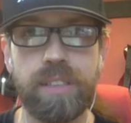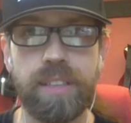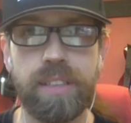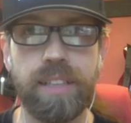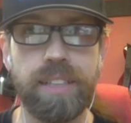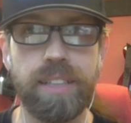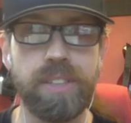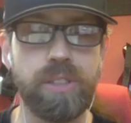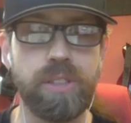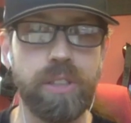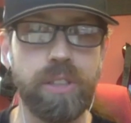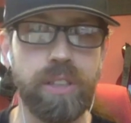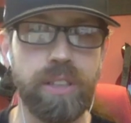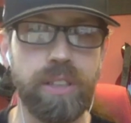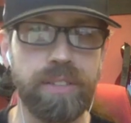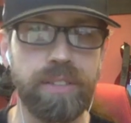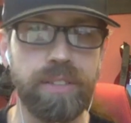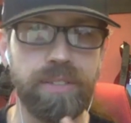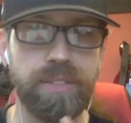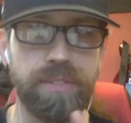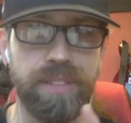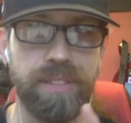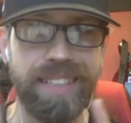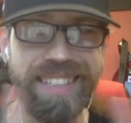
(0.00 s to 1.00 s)
that serve
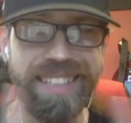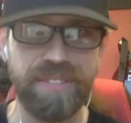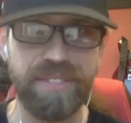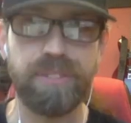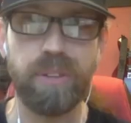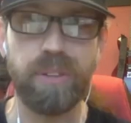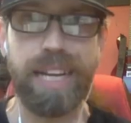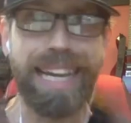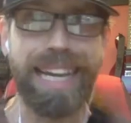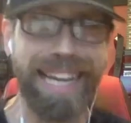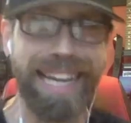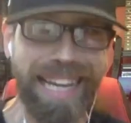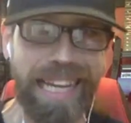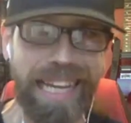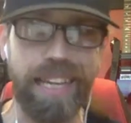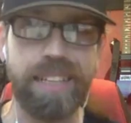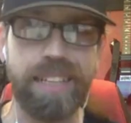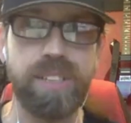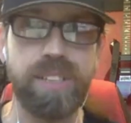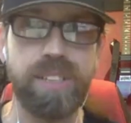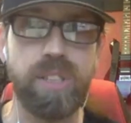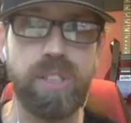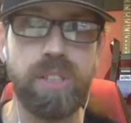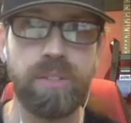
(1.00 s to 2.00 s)
different
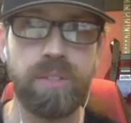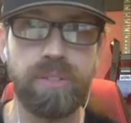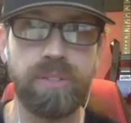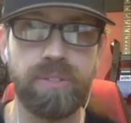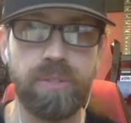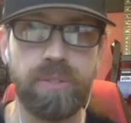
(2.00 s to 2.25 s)
needs